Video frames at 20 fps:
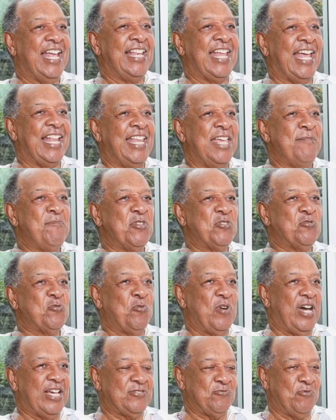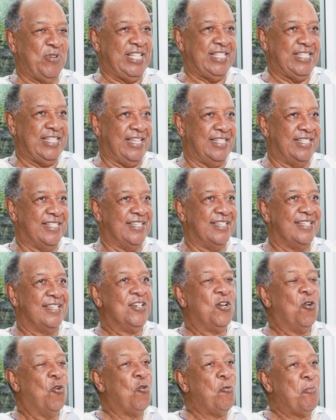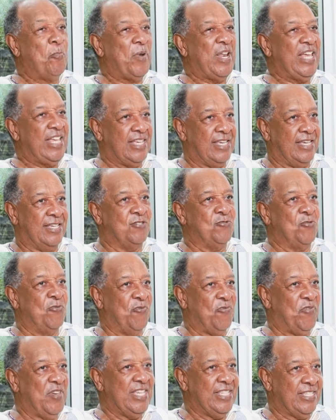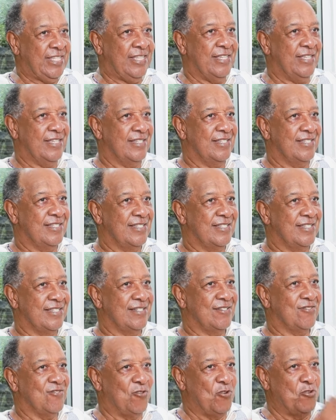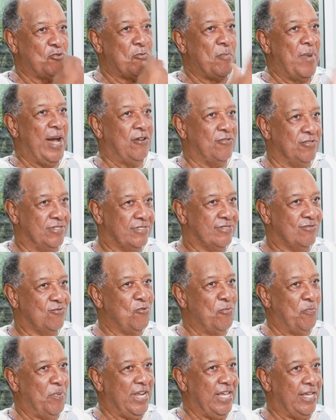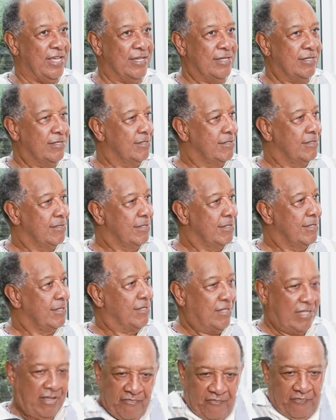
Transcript: let, let me to ask one thing. Who player? You feet okay. or you mouse? Who player? The feet. The